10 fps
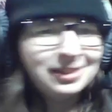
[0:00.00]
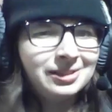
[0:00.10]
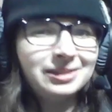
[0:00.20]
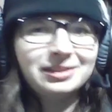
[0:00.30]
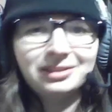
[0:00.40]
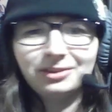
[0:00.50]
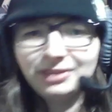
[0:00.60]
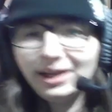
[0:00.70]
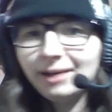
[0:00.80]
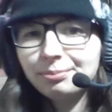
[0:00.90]
So
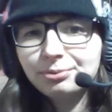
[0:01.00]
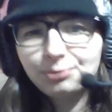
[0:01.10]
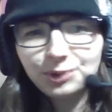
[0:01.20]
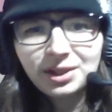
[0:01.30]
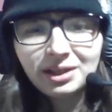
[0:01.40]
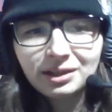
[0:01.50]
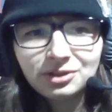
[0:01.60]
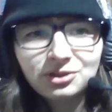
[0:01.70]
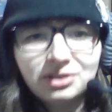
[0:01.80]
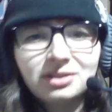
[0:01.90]
yeah, pretty
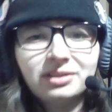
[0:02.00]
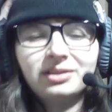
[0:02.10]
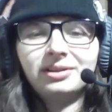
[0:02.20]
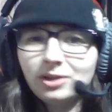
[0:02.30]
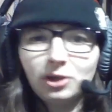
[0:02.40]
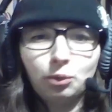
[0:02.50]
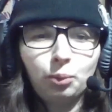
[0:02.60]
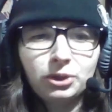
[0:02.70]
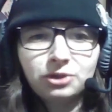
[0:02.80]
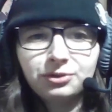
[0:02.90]
interesting
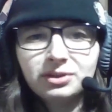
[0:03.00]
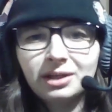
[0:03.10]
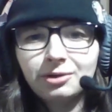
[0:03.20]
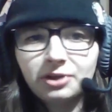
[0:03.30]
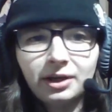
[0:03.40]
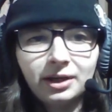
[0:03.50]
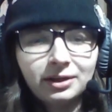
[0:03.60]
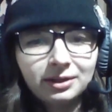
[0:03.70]
original soundtrack.